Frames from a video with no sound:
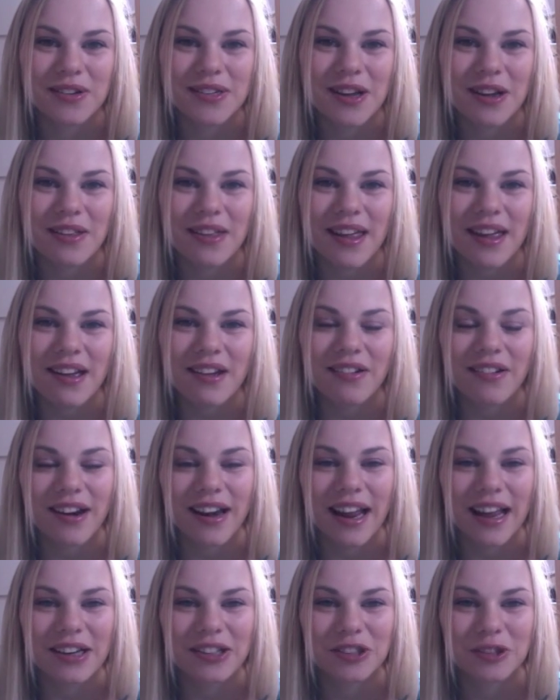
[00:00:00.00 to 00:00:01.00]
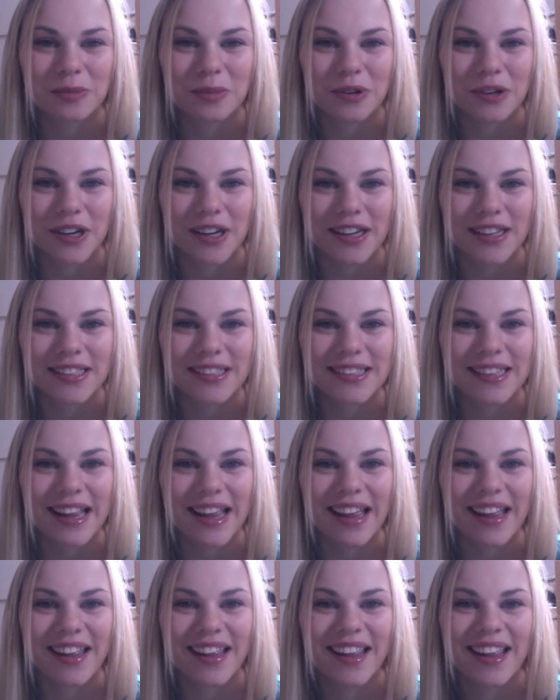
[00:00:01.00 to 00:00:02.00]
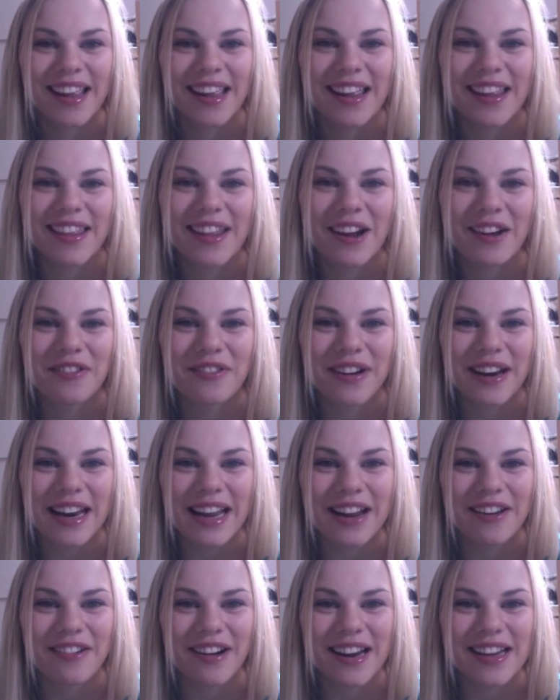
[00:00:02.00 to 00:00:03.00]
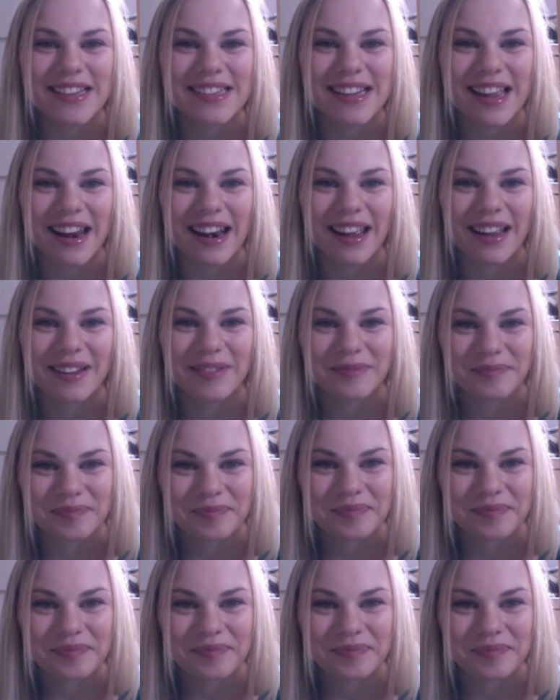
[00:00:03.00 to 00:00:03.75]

So they are a natural product. They're a really great seller.